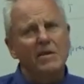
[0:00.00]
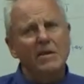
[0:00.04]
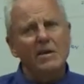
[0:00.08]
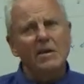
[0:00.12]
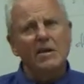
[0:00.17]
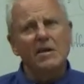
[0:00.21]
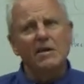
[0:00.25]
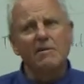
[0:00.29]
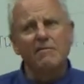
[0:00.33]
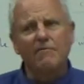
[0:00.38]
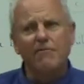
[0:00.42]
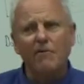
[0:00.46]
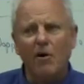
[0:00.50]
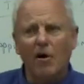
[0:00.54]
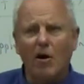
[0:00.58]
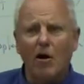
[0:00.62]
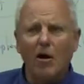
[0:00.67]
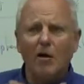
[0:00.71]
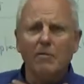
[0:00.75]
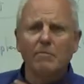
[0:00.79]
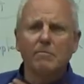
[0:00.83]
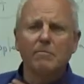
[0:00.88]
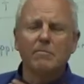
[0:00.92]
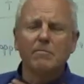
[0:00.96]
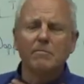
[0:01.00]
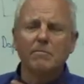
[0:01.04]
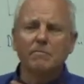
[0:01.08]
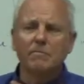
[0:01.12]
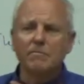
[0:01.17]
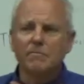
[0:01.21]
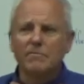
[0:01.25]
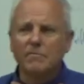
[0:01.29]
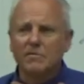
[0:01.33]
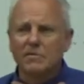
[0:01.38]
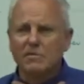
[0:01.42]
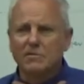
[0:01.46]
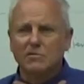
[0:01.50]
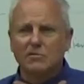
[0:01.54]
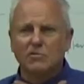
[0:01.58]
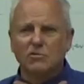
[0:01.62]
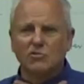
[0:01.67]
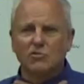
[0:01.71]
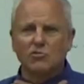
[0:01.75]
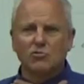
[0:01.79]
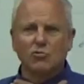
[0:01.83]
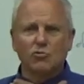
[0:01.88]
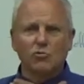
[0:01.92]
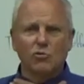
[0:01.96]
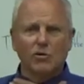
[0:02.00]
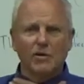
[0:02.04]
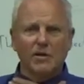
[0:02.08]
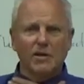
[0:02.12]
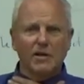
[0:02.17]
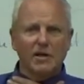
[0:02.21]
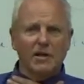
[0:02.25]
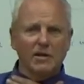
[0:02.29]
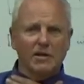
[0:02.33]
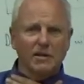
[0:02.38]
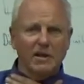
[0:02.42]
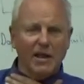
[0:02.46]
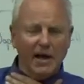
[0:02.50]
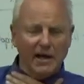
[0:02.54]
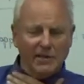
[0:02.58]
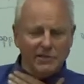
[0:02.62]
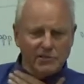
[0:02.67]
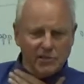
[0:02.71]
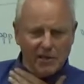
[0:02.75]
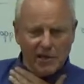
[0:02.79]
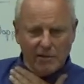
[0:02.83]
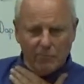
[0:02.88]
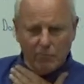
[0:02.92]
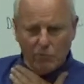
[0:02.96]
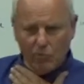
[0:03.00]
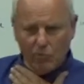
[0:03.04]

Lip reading: If I'm talking in class and